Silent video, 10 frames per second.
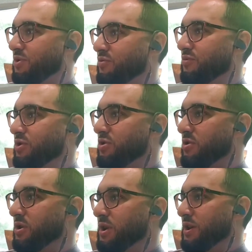
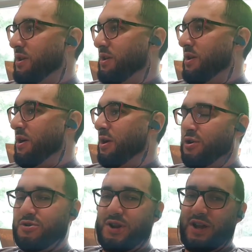regarding
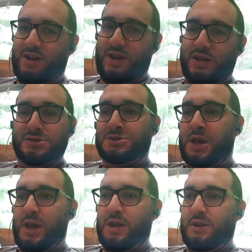Hernandez
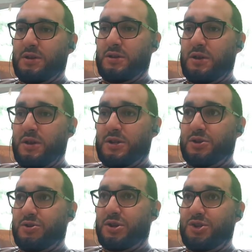and an
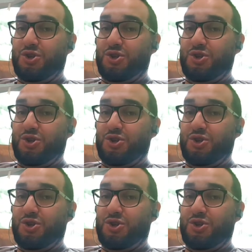attorney,